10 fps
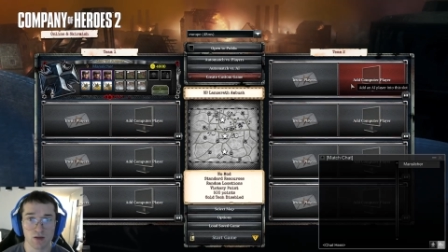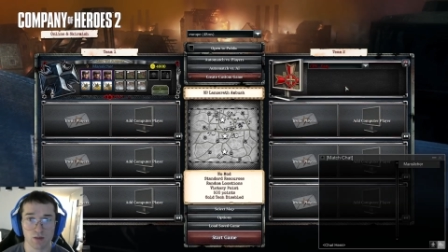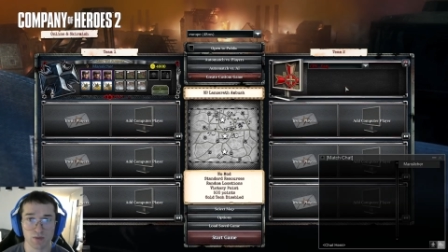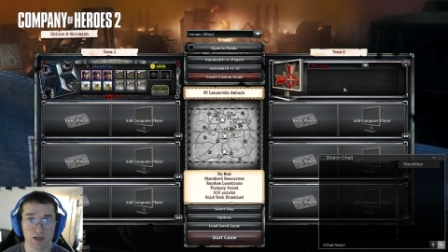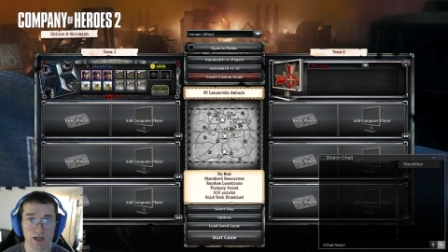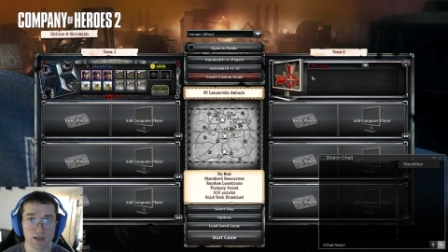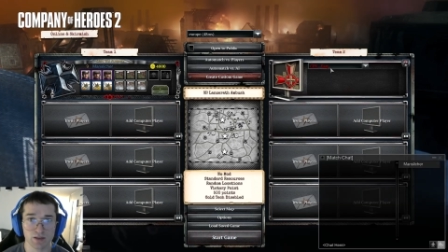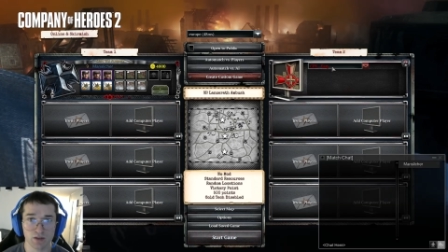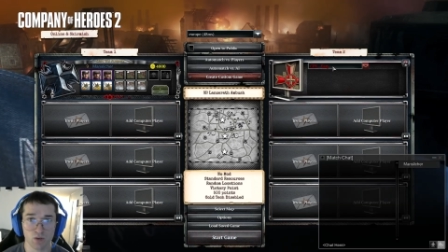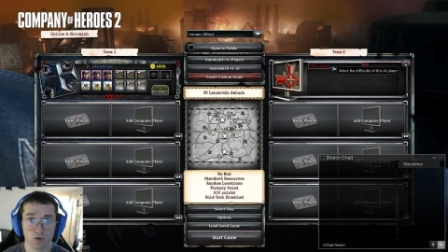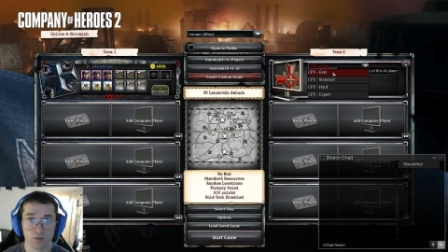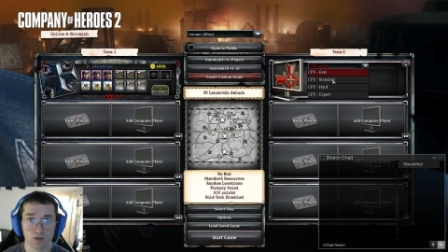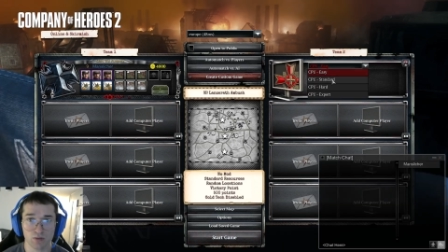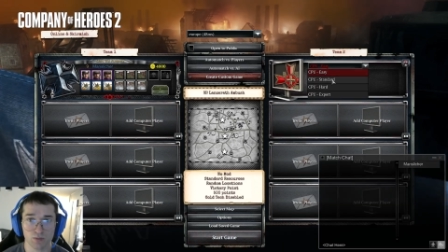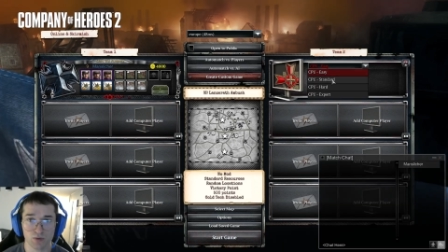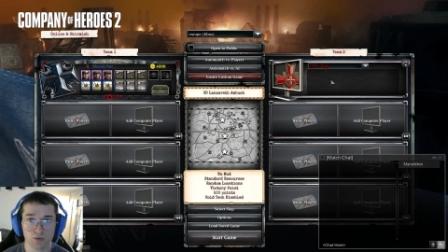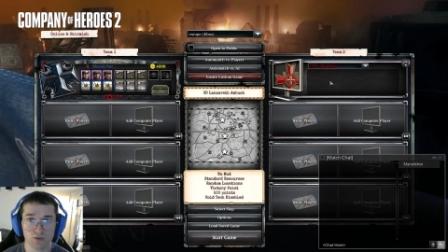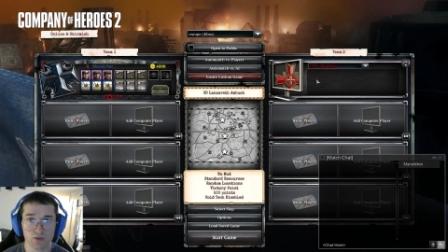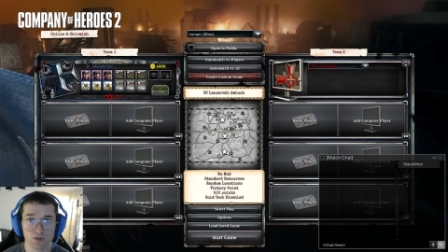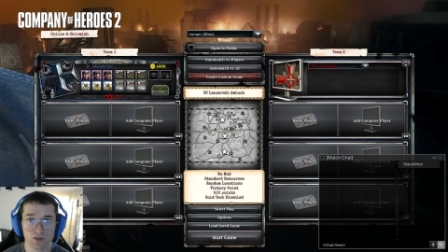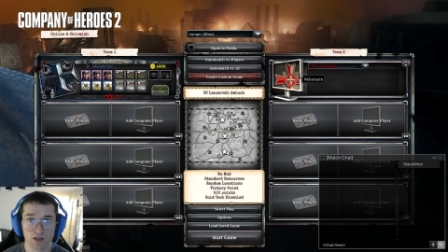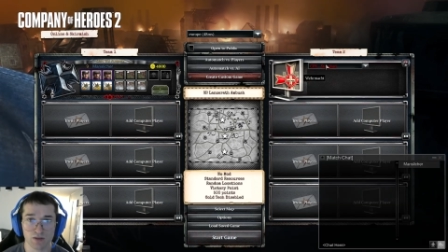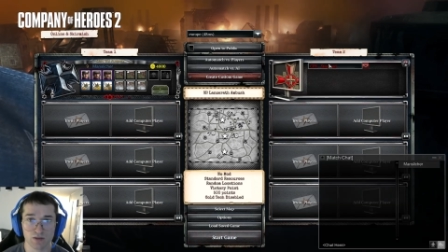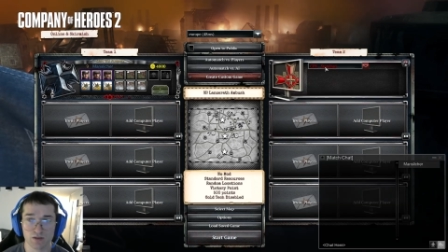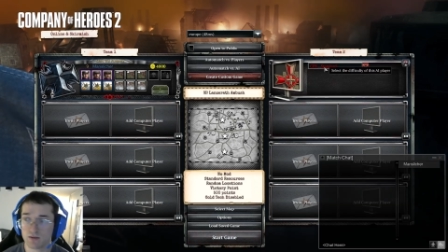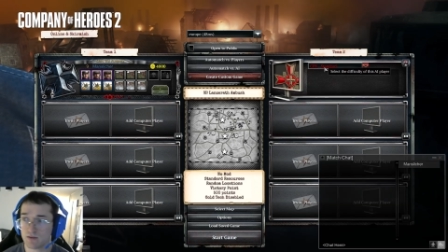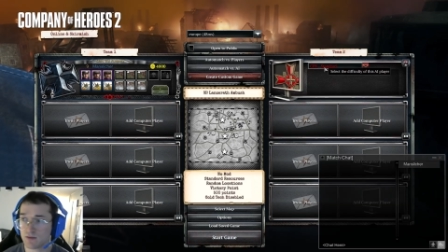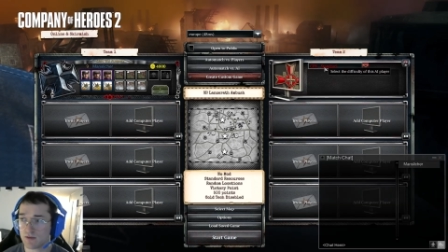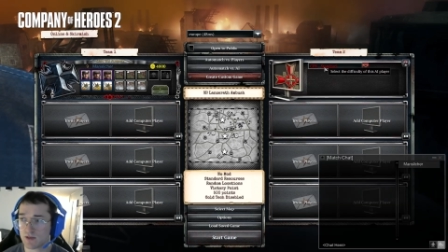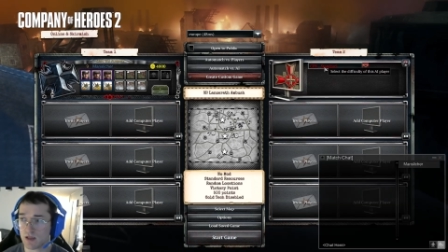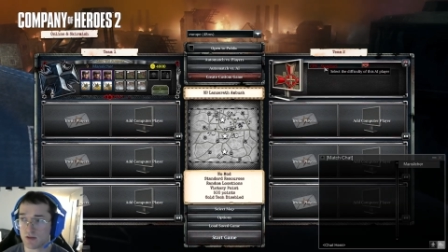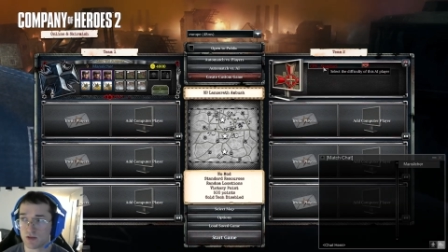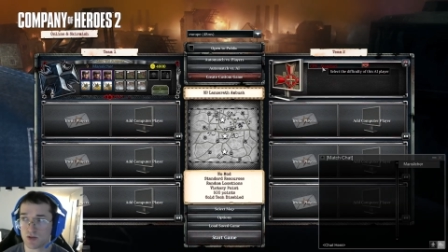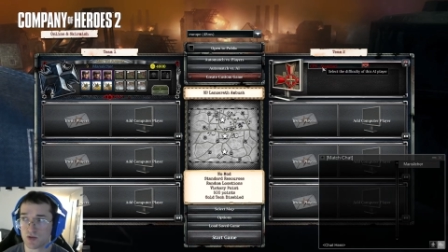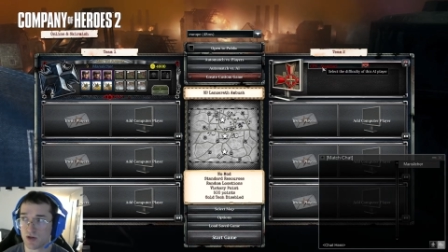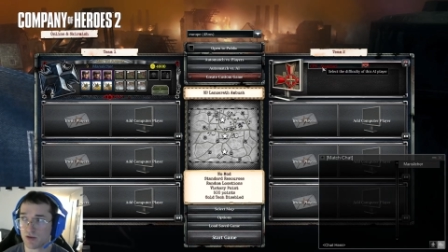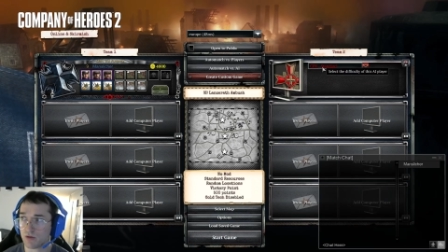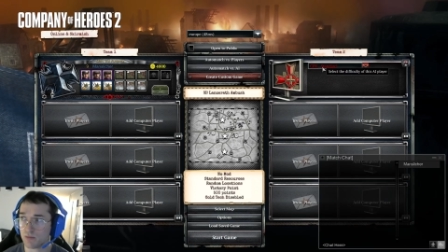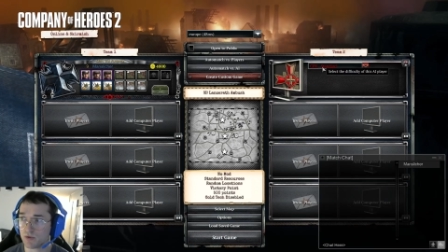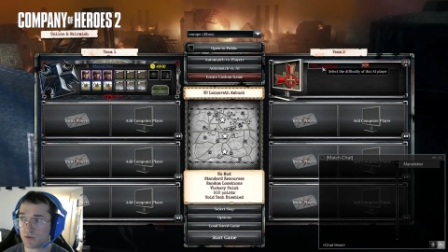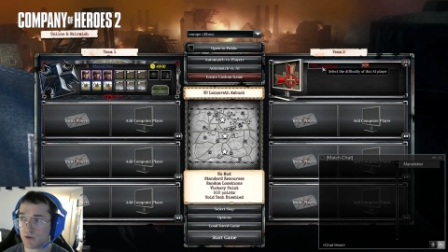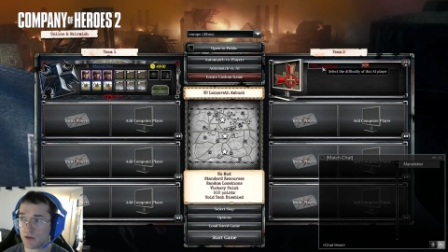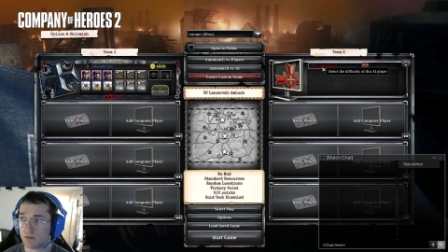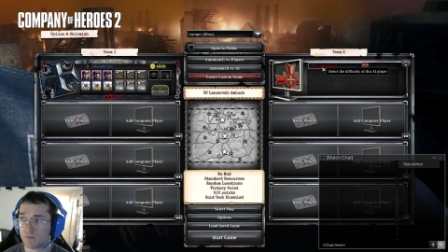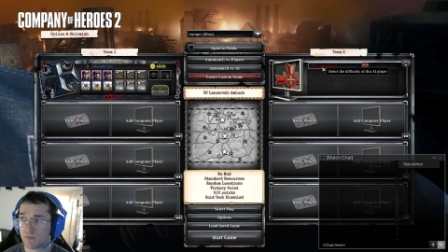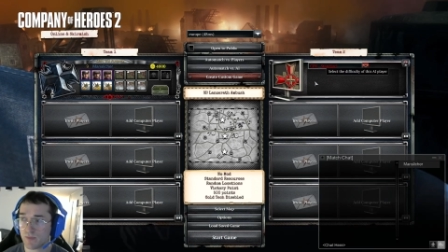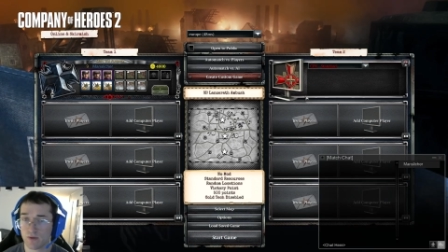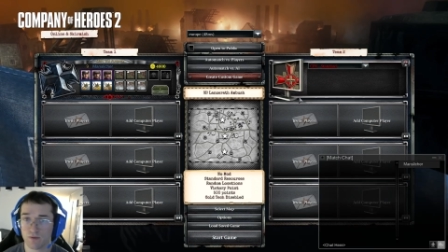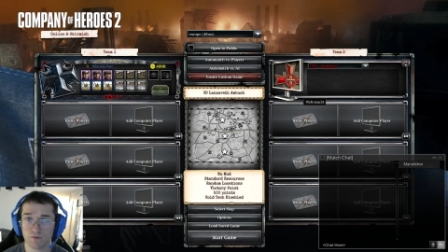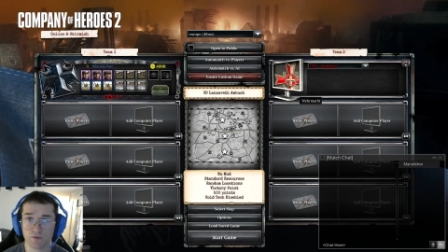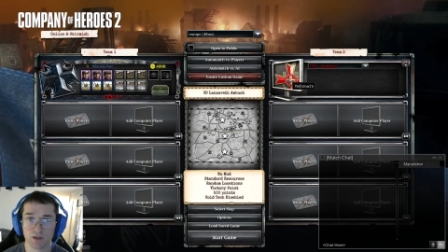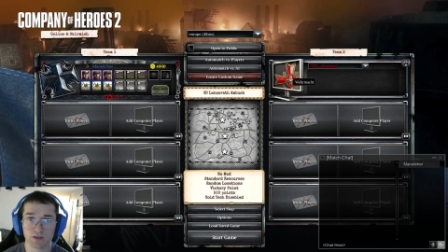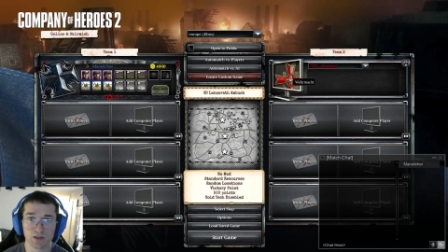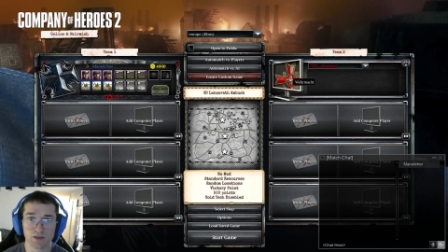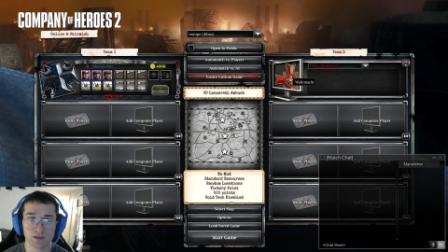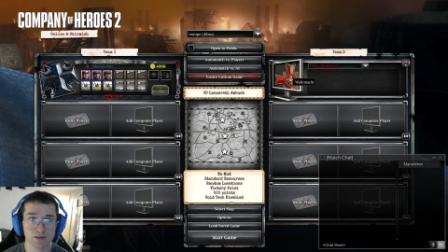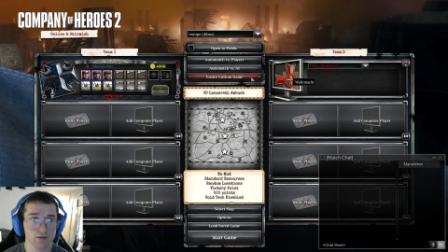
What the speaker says: I'm gonna add a normal computer, standard strength computer here. Fight against.